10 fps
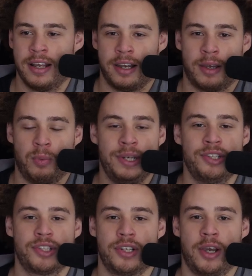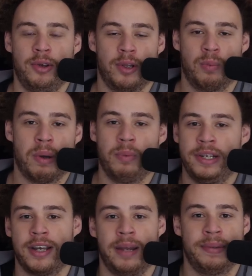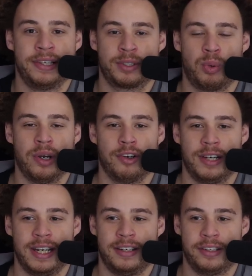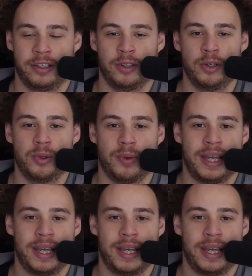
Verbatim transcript: Like, we just know that when we type this query into Google,